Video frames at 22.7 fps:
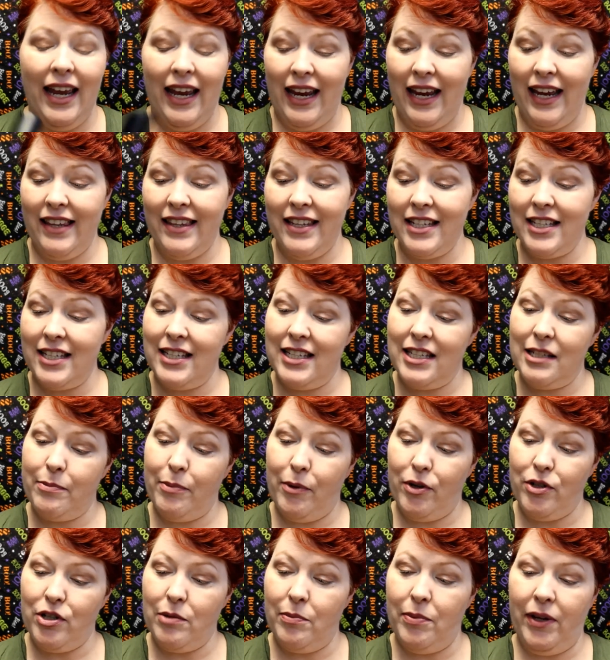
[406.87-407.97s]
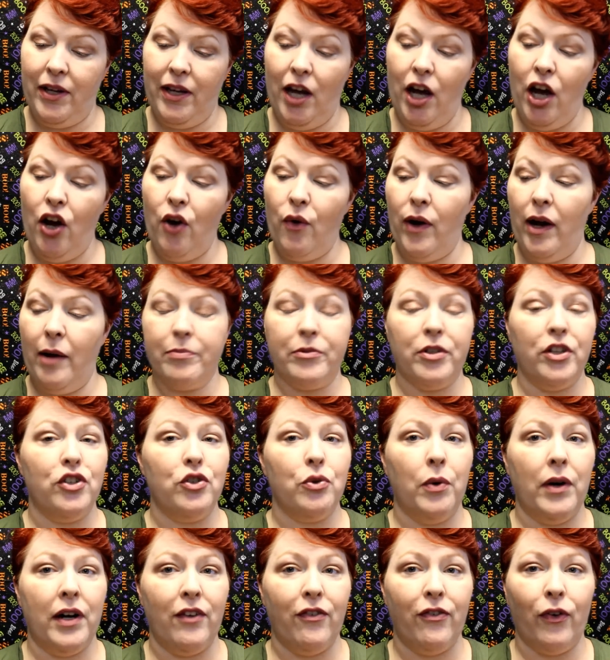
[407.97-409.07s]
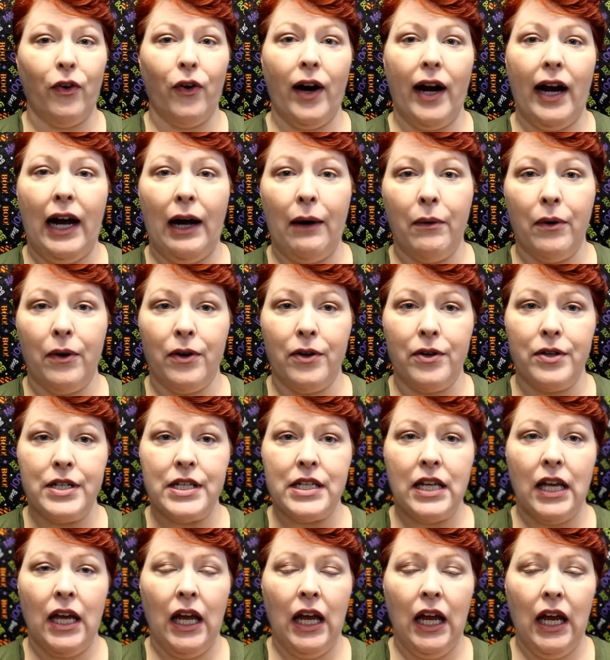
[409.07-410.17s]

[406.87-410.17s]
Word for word: And this is supposed to be, oh, up to 24 hours.